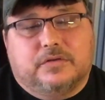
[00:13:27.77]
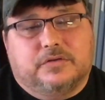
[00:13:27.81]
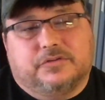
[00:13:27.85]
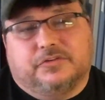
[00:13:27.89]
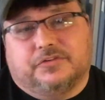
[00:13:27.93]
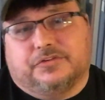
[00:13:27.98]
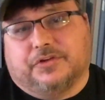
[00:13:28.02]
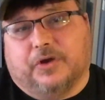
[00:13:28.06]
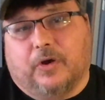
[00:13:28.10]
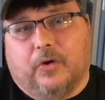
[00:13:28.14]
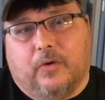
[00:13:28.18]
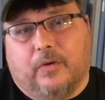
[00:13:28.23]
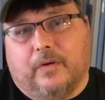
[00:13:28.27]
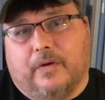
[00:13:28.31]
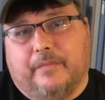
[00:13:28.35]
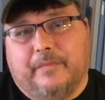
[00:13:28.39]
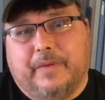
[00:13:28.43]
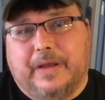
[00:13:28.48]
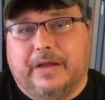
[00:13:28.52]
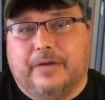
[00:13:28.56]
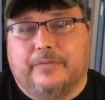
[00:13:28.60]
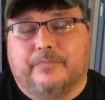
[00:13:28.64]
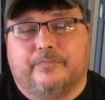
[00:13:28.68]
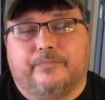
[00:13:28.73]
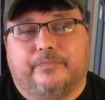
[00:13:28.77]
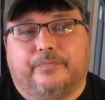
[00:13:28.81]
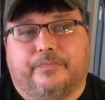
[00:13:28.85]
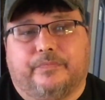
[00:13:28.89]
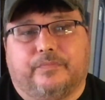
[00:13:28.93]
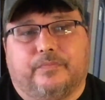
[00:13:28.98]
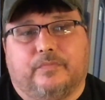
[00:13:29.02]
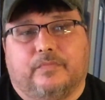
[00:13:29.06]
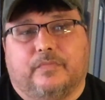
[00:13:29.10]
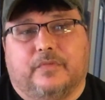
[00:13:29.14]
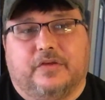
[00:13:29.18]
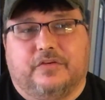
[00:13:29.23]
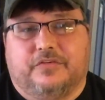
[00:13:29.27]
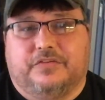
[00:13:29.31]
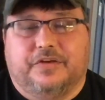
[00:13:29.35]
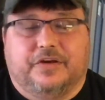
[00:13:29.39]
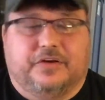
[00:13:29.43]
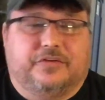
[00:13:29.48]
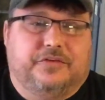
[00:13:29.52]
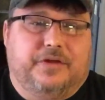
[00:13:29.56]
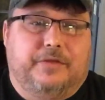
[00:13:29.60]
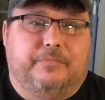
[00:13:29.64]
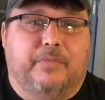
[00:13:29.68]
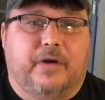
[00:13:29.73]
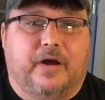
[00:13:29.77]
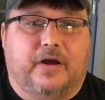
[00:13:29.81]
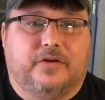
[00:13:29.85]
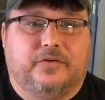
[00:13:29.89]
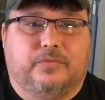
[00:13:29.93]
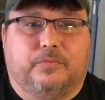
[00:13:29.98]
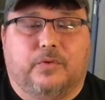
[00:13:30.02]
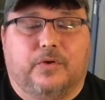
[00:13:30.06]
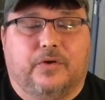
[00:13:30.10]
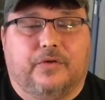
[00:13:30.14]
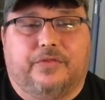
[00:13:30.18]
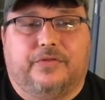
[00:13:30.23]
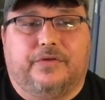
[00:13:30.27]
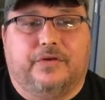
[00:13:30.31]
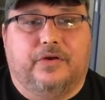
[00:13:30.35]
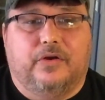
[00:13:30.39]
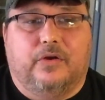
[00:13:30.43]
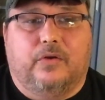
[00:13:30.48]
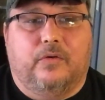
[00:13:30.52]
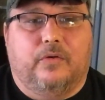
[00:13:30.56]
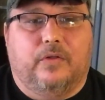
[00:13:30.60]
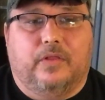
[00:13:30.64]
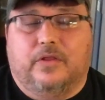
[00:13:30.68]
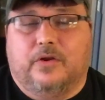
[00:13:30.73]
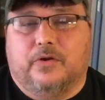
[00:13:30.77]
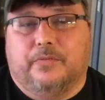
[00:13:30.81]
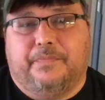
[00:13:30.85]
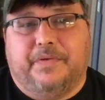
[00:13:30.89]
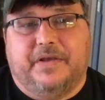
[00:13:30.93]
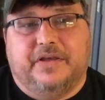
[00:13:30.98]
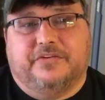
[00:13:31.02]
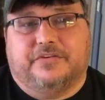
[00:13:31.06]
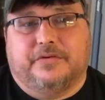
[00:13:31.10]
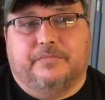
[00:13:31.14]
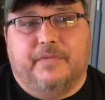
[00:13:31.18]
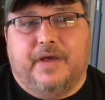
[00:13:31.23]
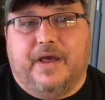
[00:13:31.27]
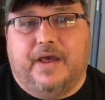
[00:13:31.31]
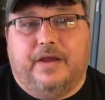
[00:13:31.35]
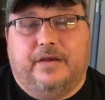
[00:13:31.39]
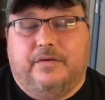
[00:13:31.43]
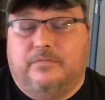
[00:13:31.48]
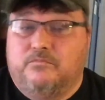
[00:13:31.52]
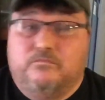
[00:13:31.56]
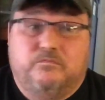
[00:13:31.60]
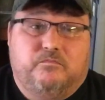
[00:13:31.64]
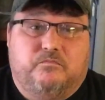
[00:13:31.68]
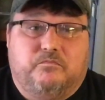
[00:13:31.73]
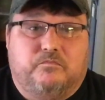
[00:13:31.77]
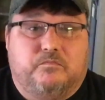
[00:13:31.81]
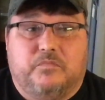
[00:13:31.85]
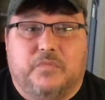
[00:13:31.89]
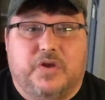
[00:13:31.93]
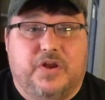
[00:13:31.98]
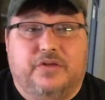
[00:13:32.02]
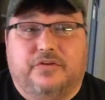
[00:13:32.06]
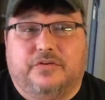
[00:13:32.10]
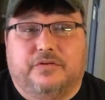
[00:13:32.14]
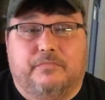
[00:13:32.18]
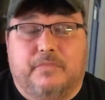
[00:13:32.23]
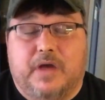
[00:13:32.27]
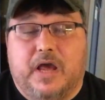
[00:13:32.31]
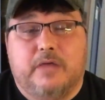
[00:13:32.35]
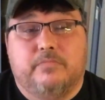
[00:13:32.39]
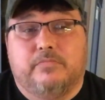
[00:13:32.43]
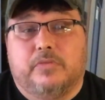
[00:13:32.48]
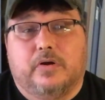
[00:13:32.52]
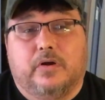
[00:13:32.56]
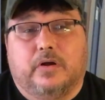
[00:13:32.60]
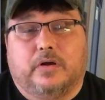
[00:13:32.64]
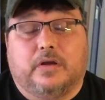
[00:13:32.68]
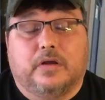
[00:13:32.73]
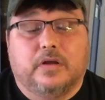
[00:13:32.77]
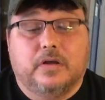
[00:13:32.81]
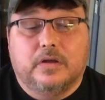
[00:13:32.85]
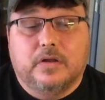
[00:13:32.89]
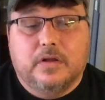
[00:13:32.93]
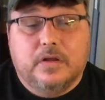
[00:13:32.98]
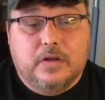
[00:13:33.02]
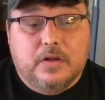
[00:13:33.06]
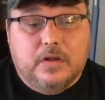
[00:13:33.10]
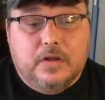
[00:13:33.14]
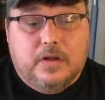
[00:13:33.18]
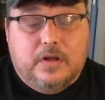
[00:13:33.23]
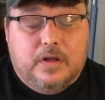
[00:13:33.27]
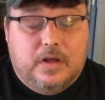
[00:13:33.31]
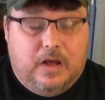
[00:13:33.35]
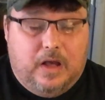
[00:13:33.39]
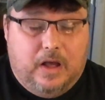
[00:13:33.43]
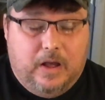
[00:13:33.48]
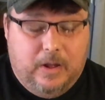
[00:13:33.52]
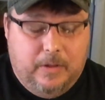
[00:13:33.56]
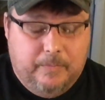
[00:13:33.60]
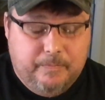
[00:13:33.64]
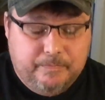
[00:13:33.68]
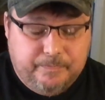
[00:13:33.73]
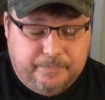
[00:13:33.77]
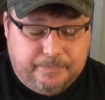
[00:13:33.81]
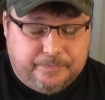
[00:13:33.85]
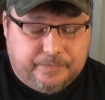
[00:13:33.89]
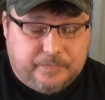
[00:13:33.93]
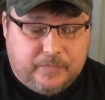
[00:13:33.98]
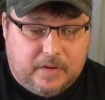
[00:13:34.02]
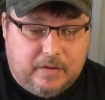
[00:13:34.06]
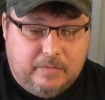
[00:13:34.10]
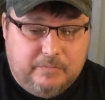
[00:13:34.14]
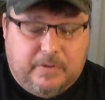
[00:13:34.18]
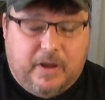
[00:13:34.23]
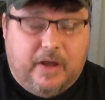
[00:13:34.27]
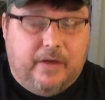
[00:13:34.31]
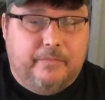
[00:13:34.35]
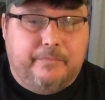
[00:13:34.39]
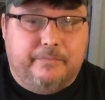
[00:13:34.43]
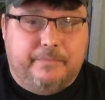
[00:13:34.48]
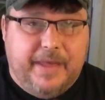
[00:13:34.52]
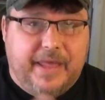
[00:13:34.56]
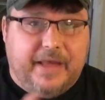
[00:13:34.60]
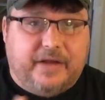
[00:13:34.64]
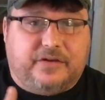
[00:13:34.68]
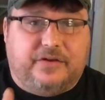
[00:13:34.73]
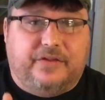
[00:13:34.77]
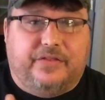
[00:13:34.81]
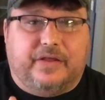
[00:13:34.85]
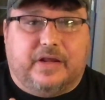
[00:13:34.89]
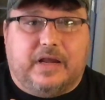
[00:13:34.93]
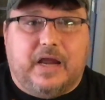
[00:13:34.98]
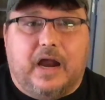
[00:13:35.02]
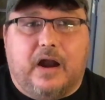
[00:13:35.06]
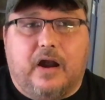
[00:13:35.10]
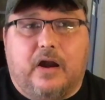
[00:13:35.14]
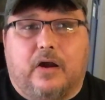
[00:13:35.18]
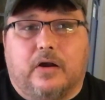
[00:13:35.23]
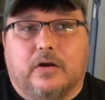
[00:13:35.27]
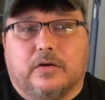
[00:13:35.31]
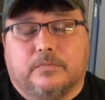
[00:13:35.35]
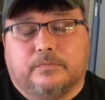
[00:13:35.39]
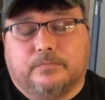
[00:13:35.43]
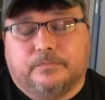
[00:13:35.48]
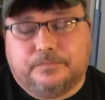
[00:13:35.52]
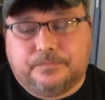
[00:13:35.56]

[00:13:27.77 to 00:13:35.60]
So, I mean, $60 worth, you know, a little peace of mind. It is in my book. But back to the car.